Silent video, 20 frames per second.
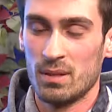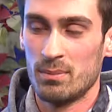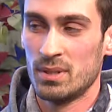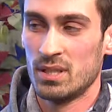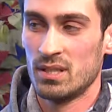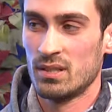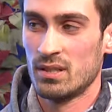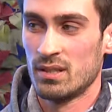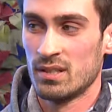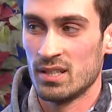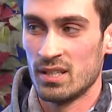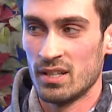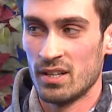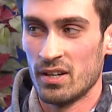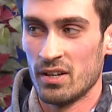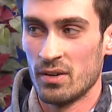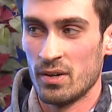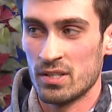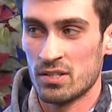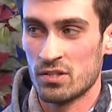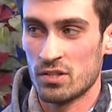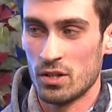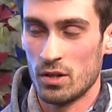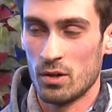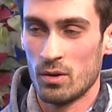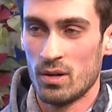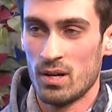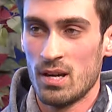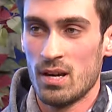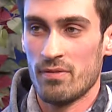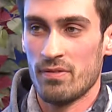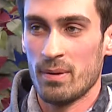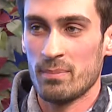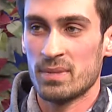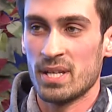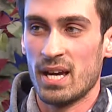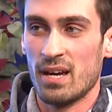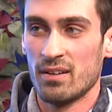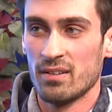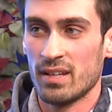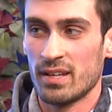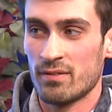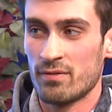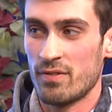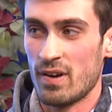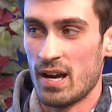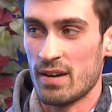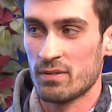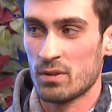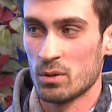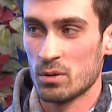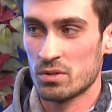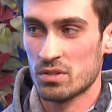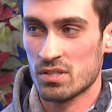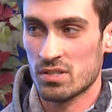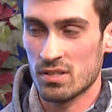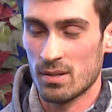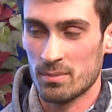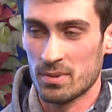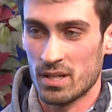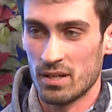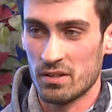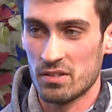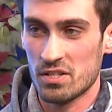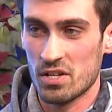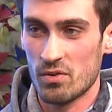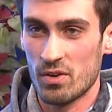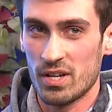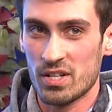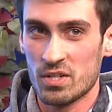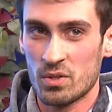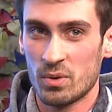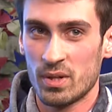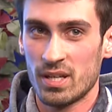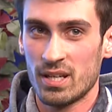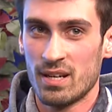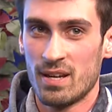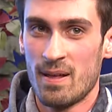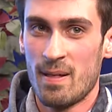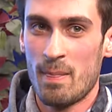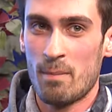limit, you know? And so if I'm down like 5 goals or something, I usually rage quit.